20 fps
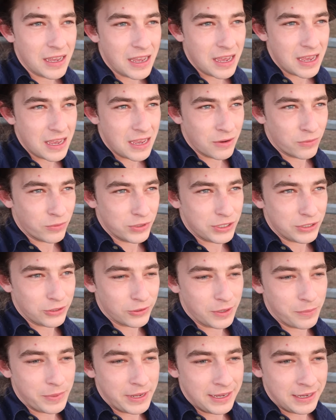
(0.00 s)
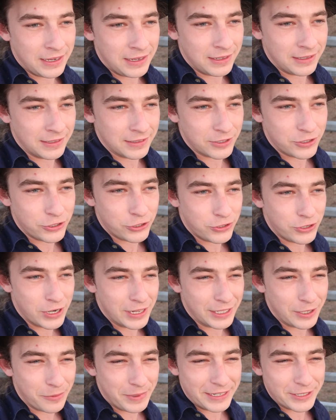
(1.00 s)
it would sort of be a
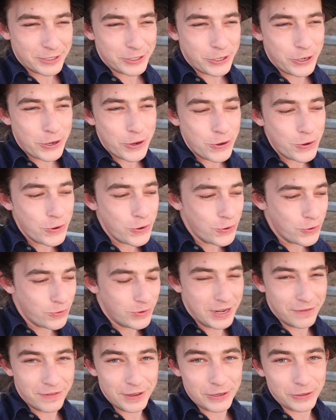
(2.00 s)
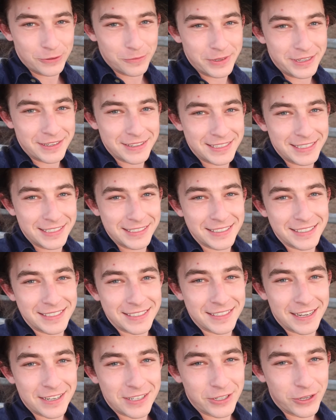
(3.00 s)
little bit too difficult because he's
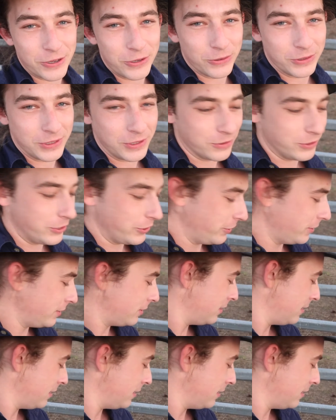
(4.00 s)
such a cool little dude.